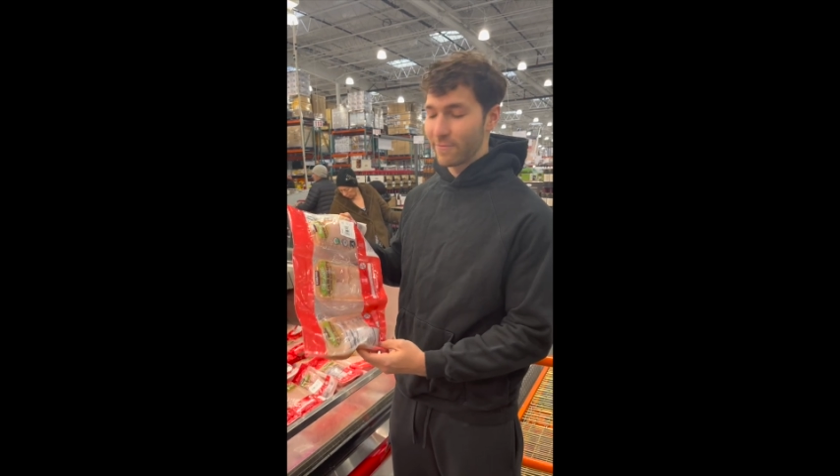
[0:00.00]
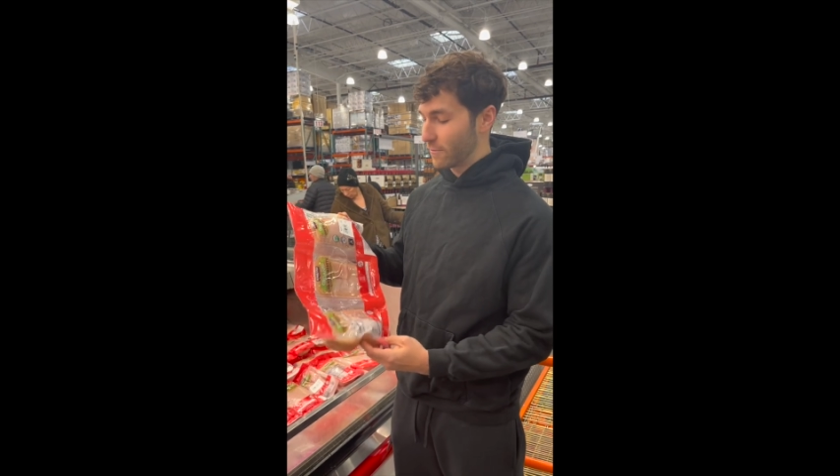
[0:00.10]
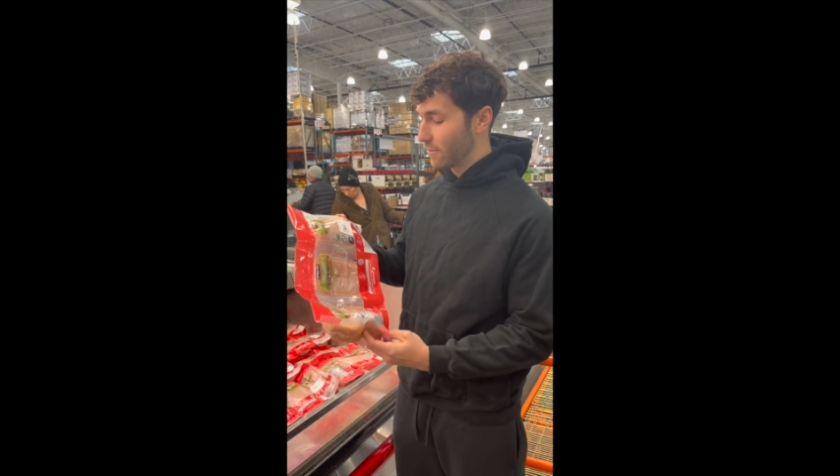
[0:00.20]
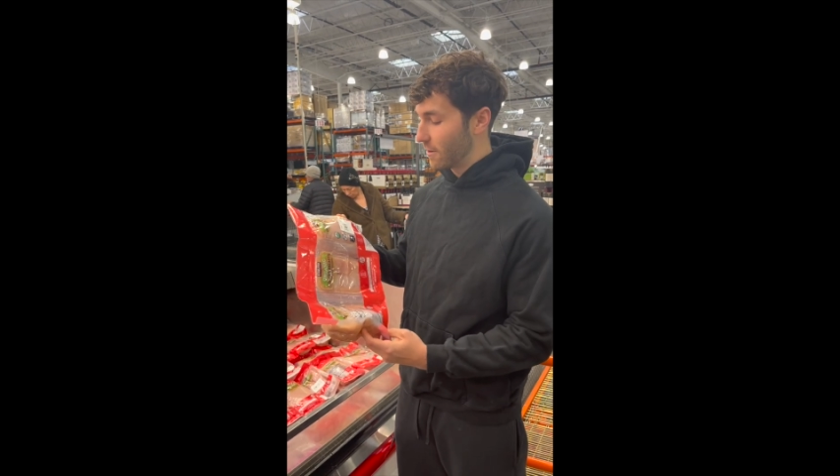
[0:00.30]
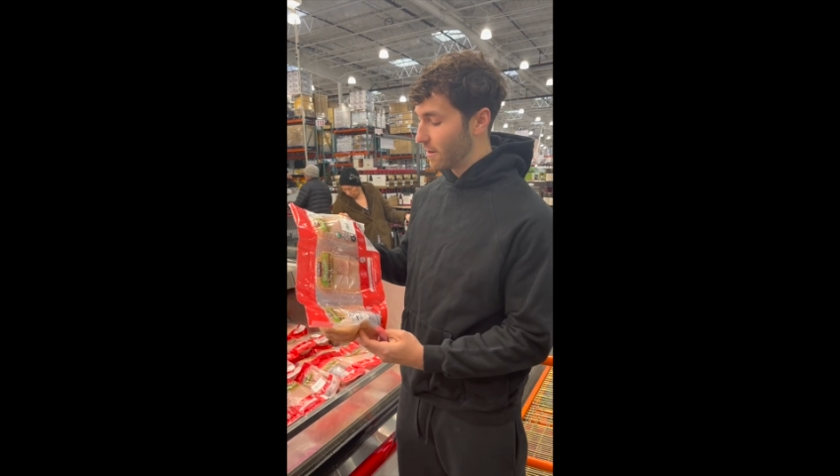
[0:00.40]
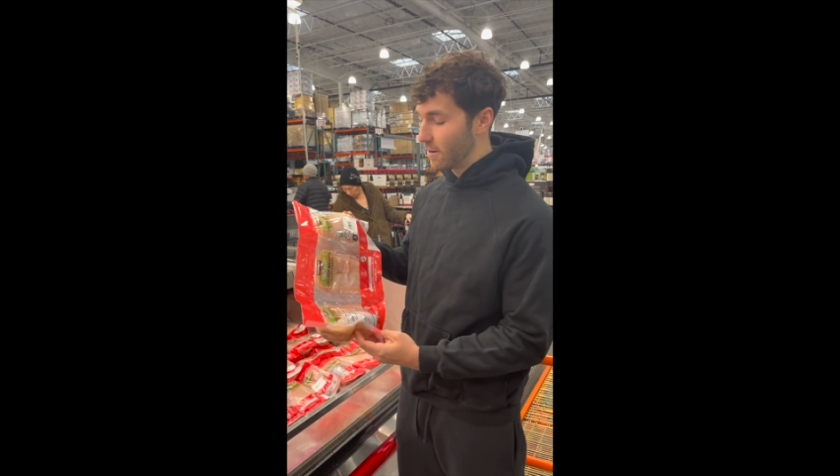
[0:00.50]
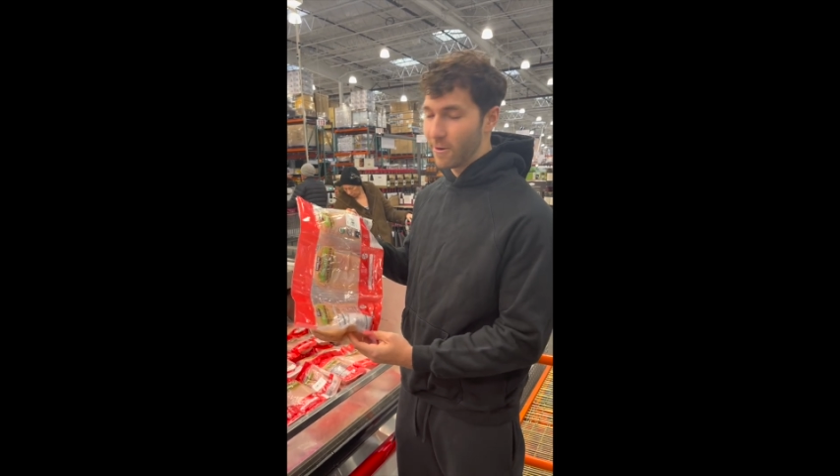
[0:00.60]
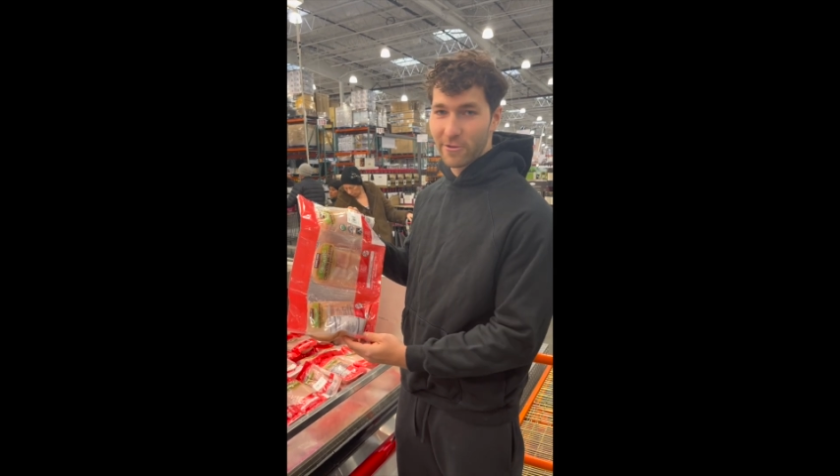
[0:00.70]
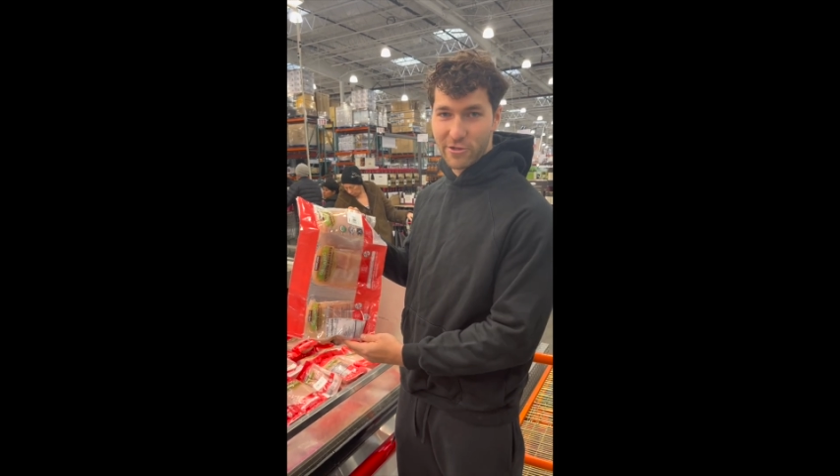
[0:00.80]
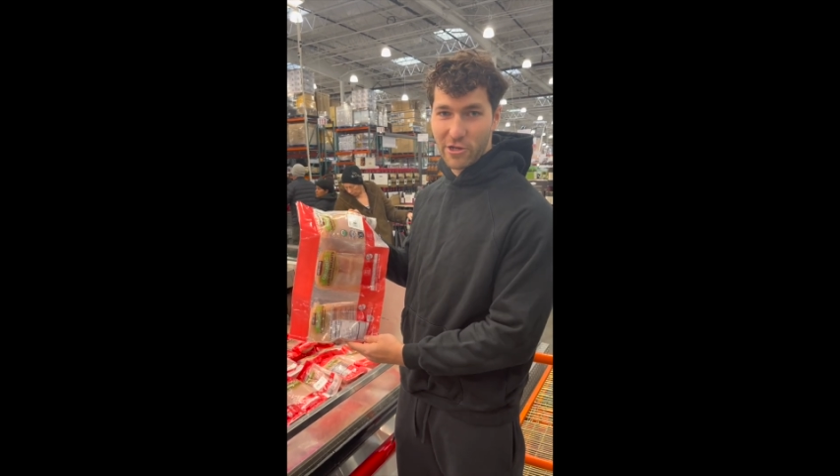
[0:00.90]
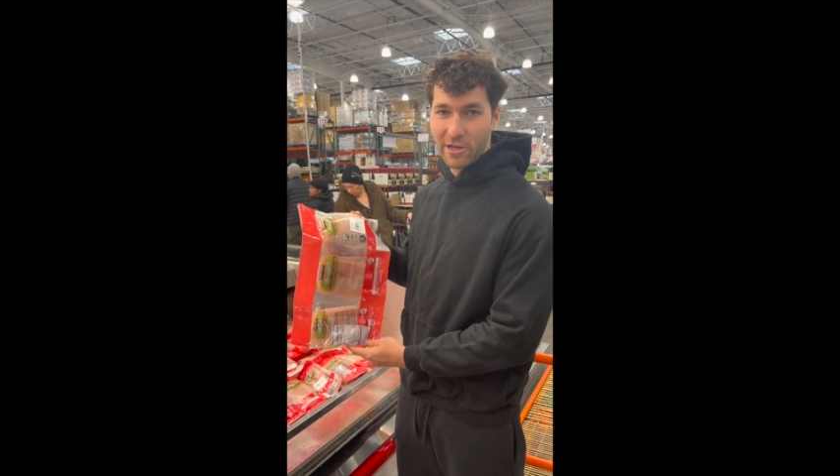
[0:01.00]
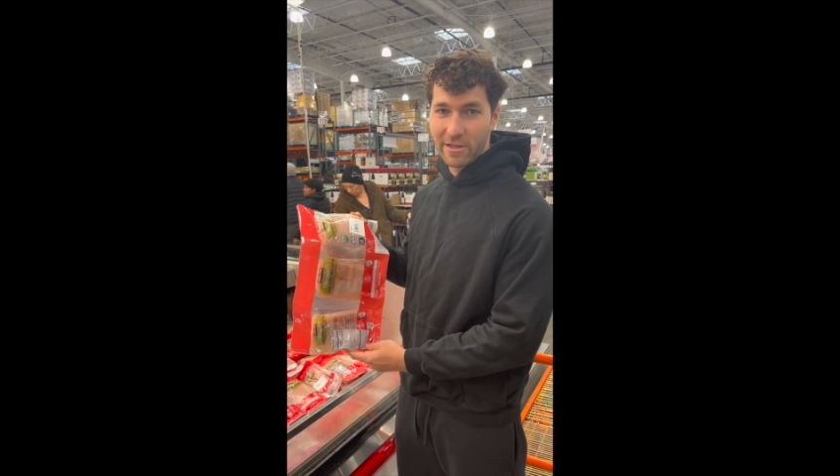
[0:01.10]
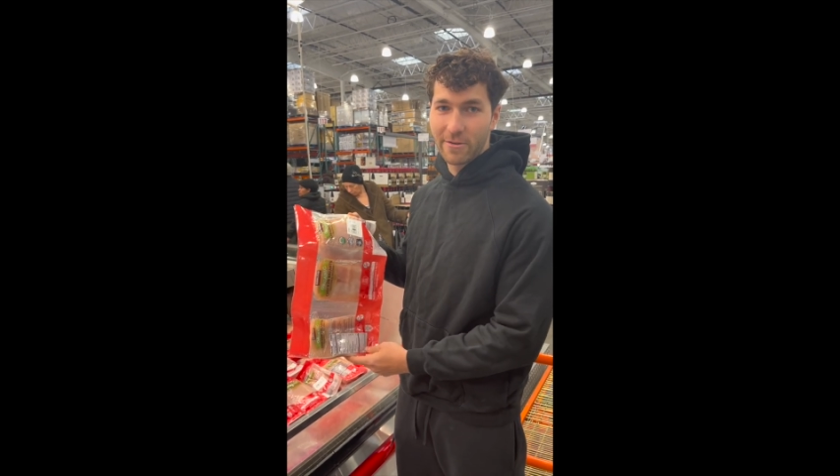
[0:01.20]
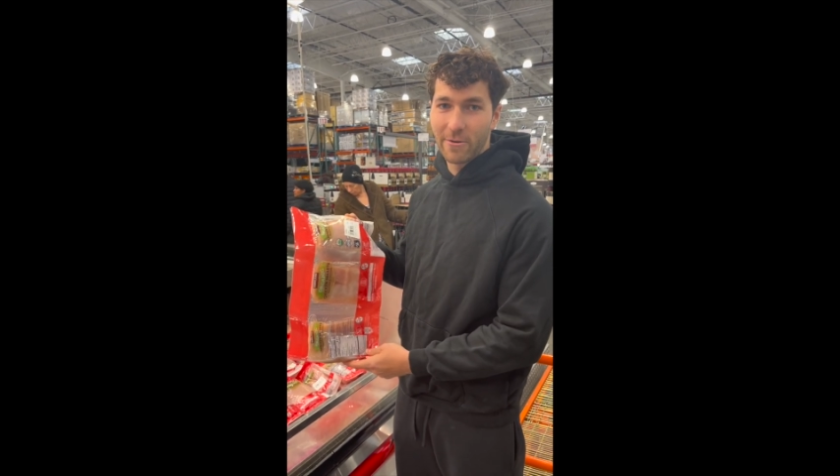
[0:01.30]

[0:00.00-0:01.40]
for all this chicken,